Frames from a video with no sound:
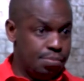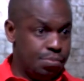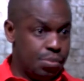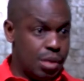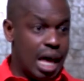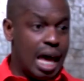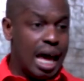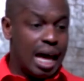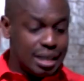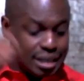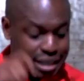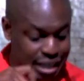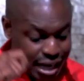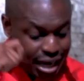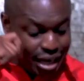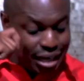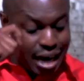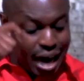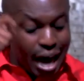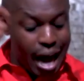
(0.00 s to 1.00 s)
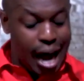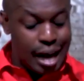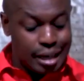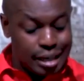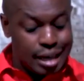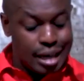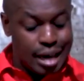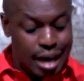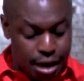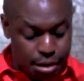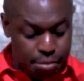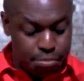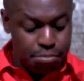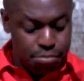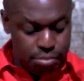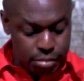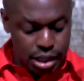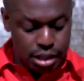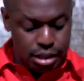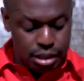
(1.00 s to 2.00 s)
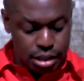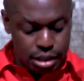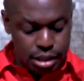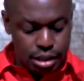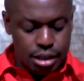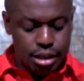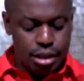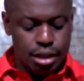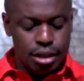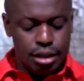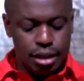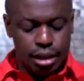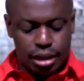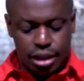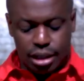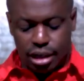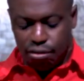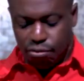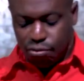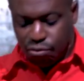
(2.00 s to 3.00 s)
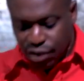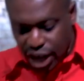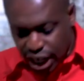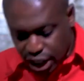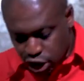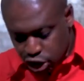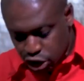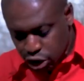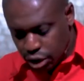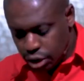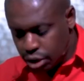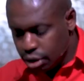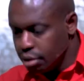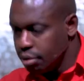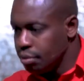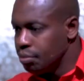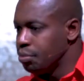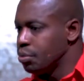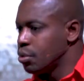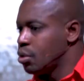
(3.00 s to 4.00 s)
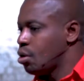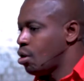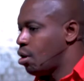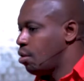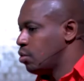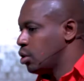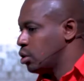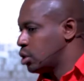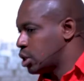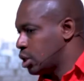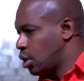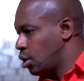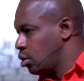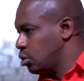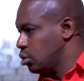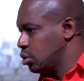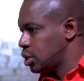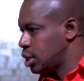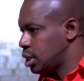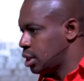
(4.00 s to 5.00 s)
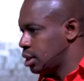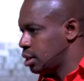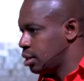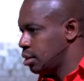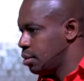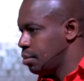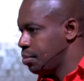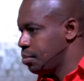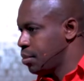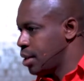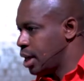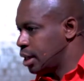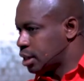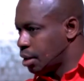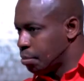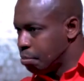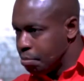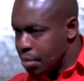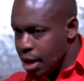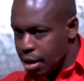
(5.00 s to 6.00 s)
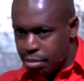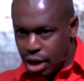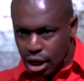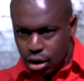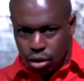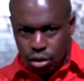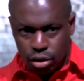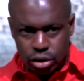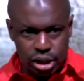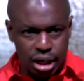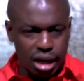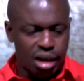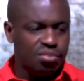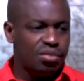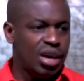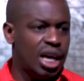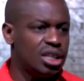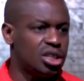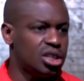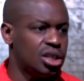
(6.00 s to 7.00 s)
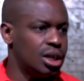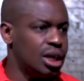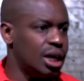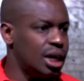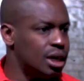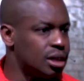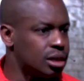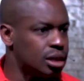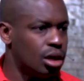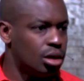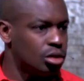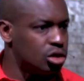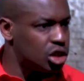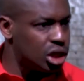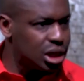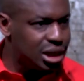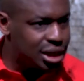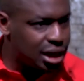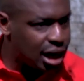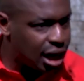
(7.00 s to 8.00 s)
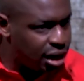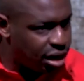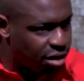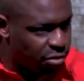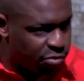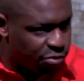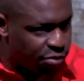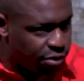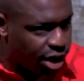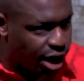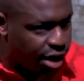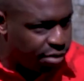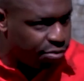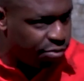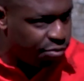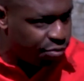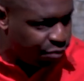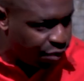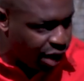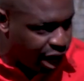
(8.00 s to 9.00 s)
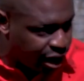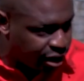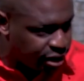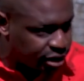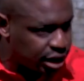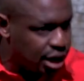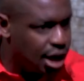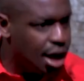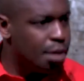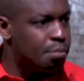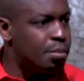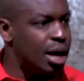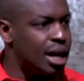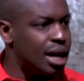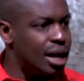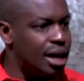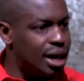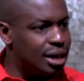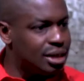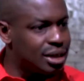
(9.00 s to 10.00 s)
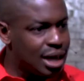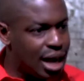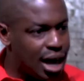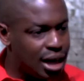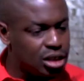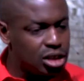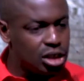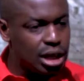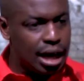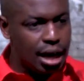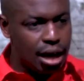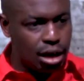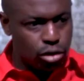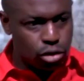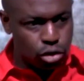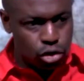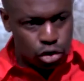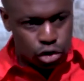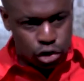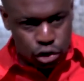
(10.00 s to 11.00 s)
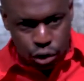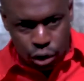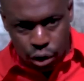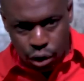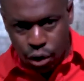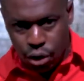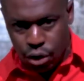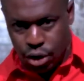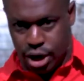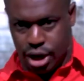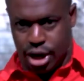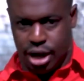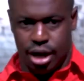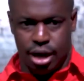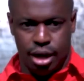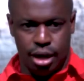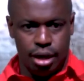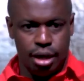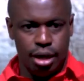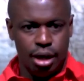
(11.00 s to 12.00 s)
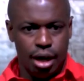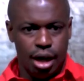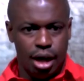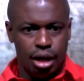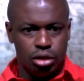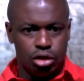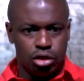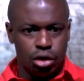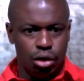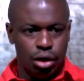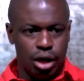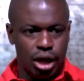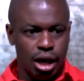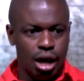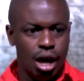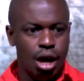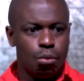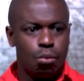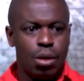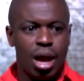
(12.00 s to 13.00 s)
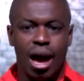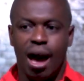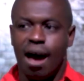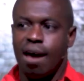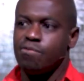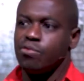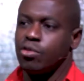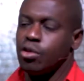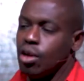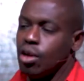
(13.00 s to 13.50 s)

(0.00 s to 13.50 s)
has an outcome, the salvation of your souls. And so biblical salvation is not just an event, but it is actually a journey where I have to